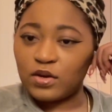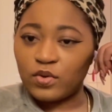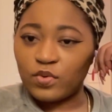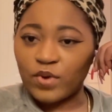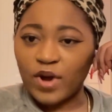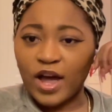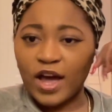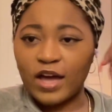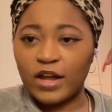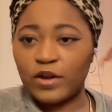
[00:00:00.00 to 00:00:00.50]

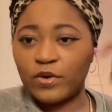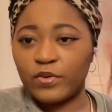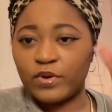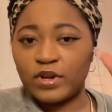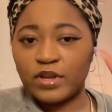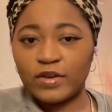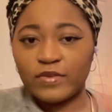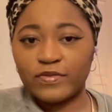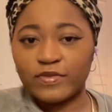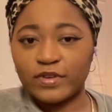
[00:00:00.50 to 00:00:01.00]
ride or
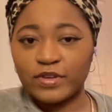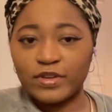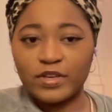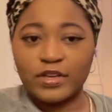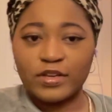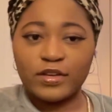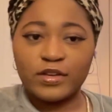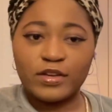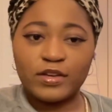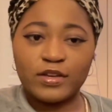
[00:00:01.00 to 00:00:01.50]
whatever.
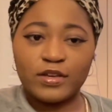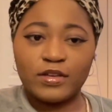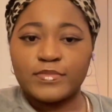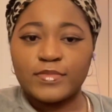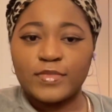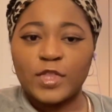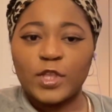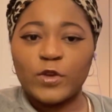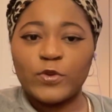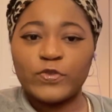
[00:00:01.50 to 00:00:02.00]

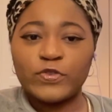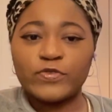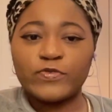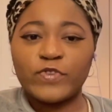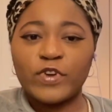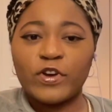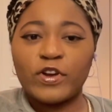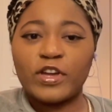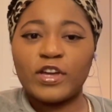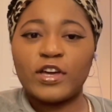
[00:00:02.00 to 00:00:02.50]
It was
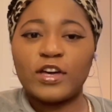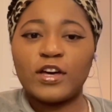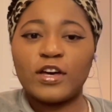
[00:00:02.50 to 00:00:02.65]
very,